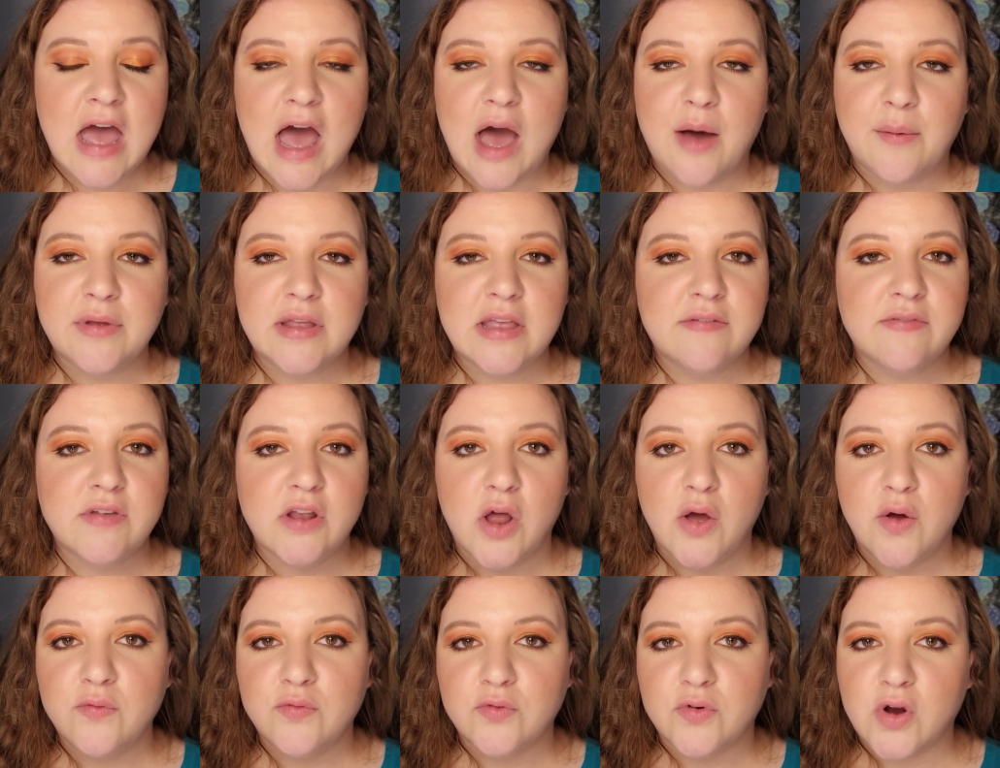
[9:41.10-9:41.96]
I'll give
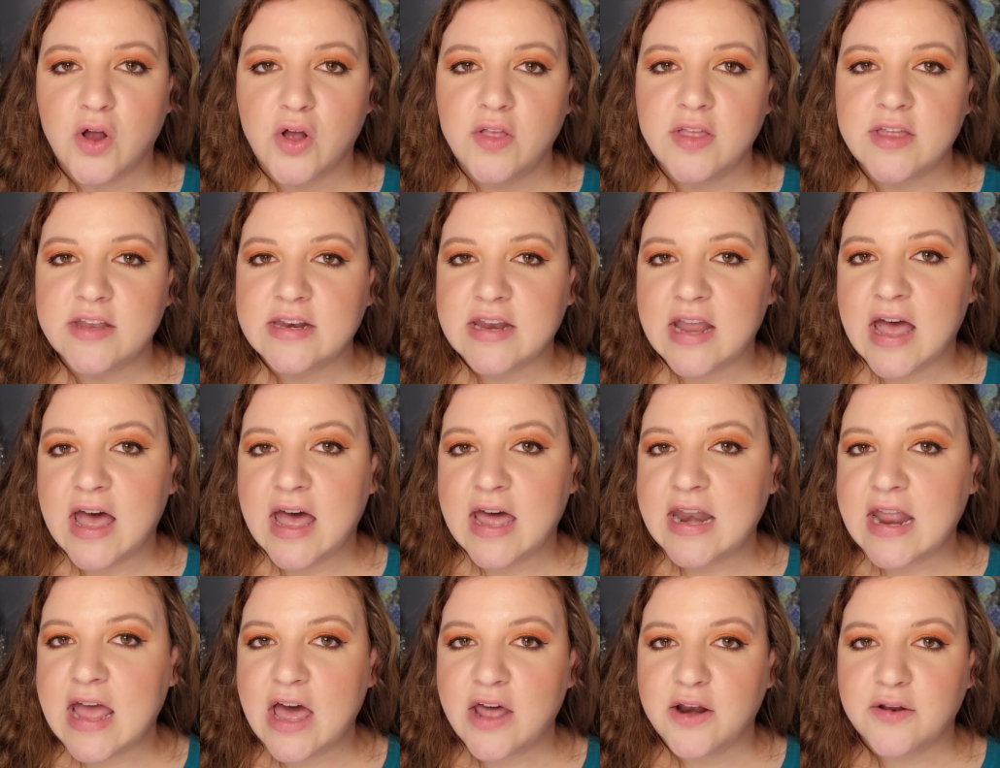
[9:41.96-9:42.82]
it overall a
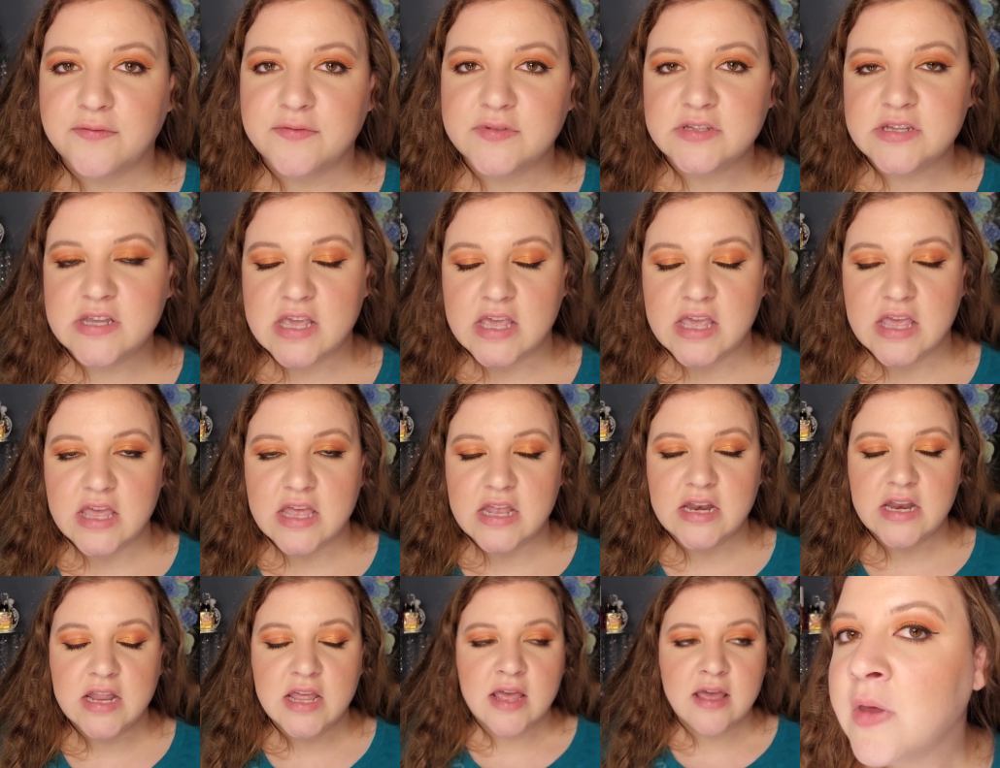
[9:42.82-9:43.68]
9 out of
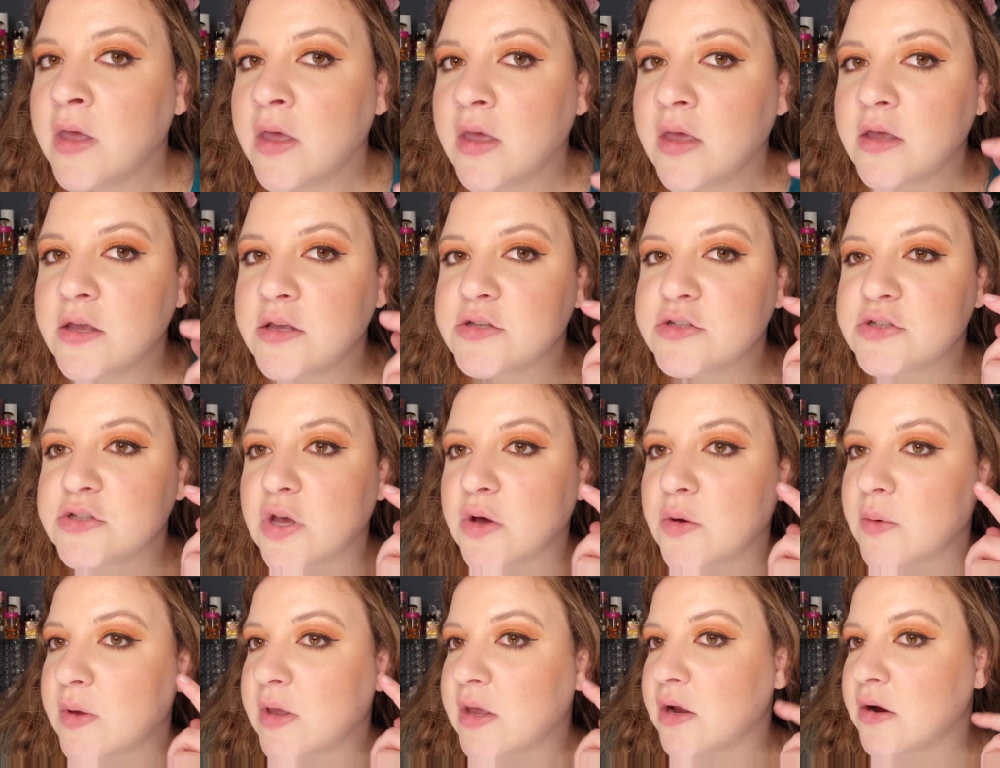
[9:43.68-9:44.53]
10.
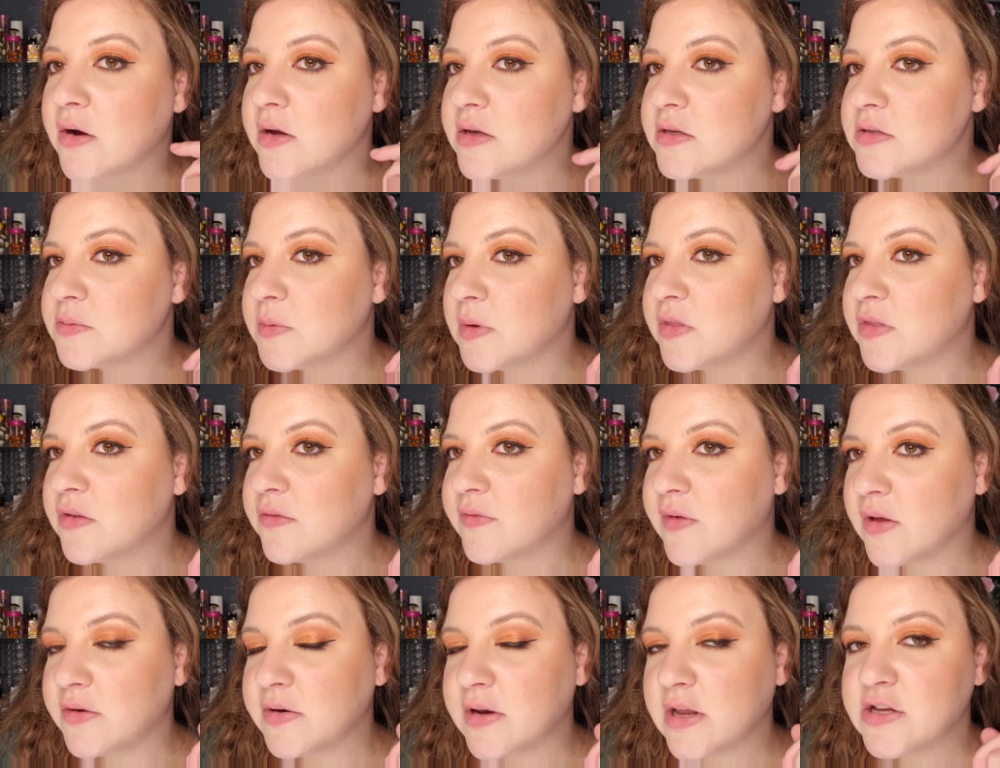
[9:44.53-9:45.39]
So here is what the
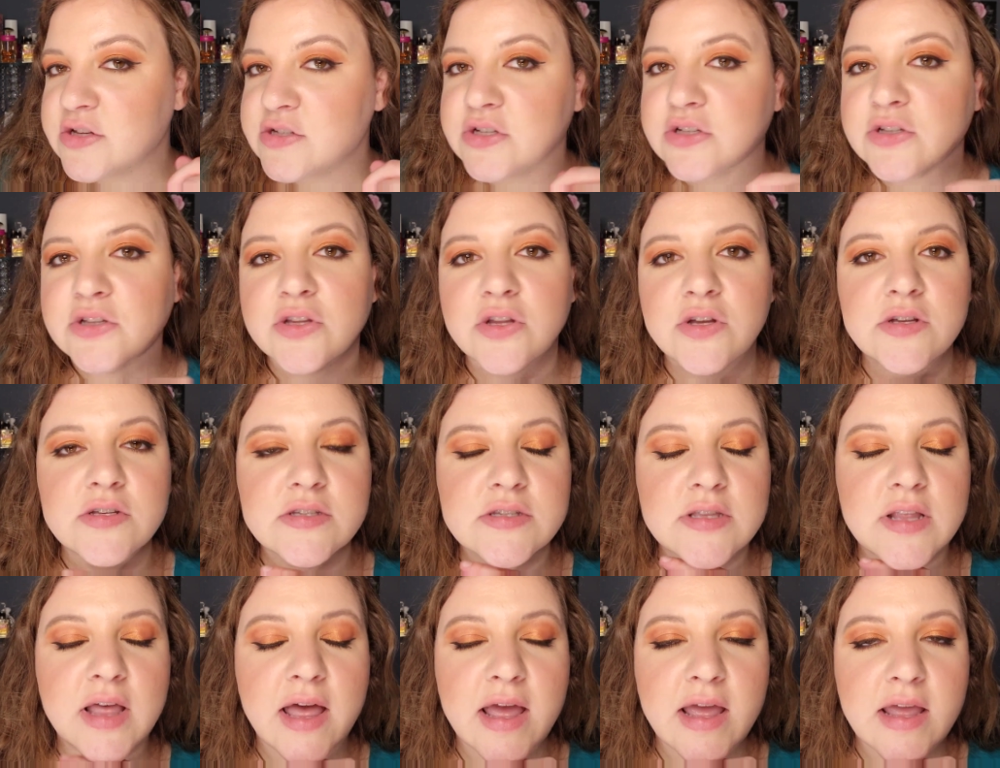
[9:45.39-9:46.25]
foundation
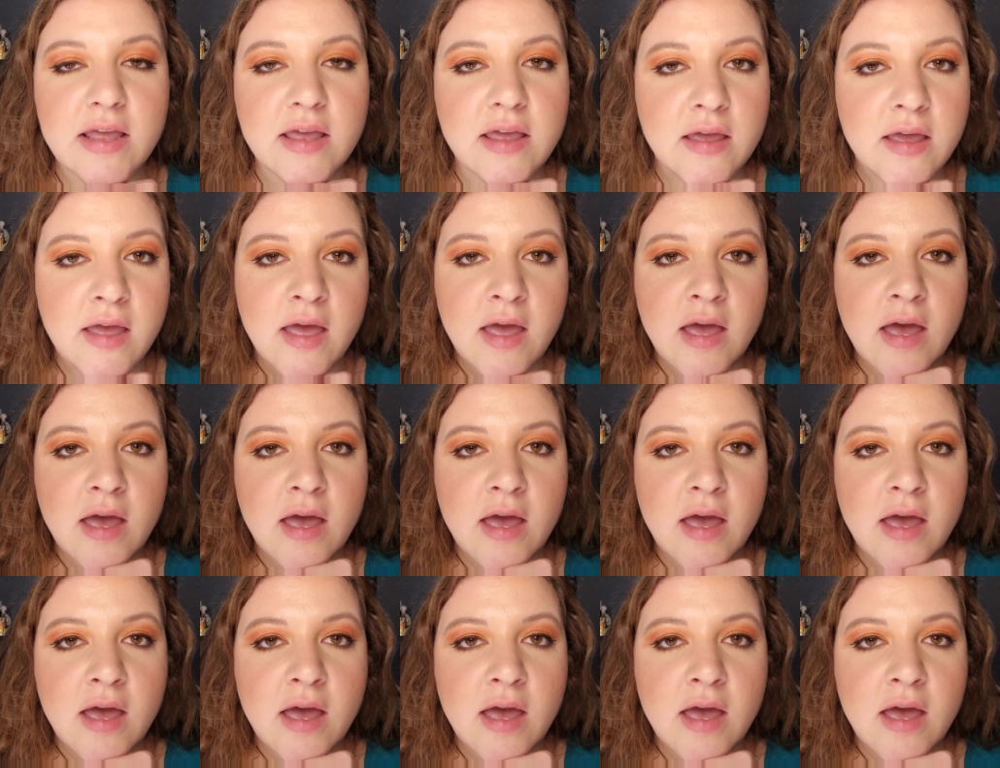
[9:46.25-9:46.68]
looks like.